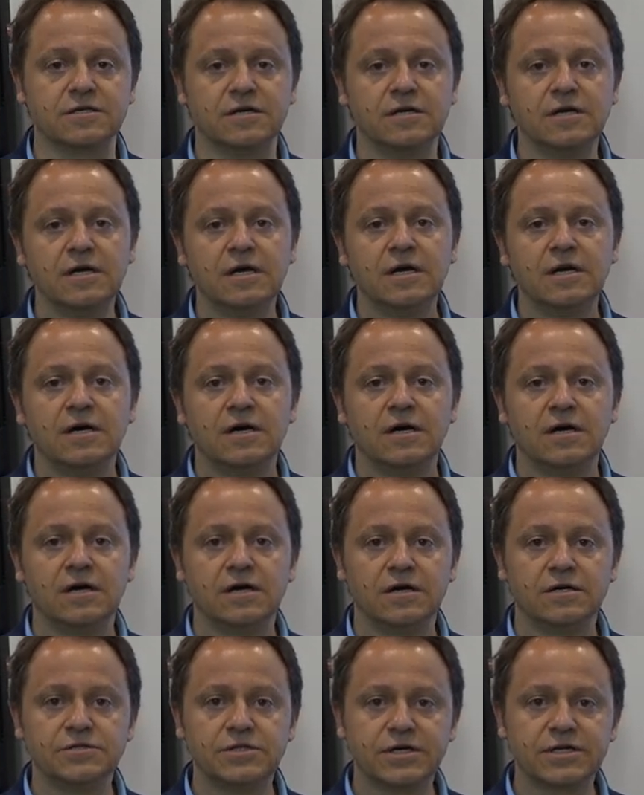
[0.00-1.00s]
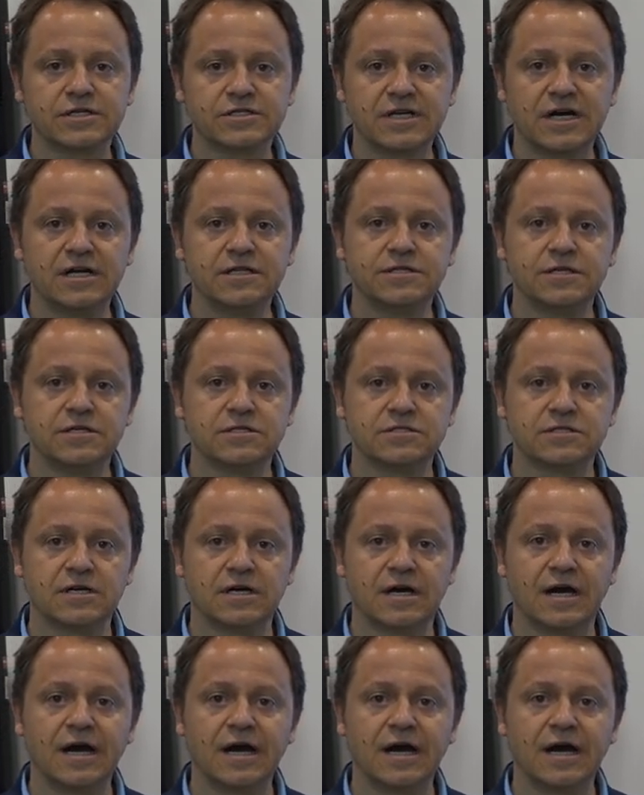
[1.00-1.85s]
Uh, the result is a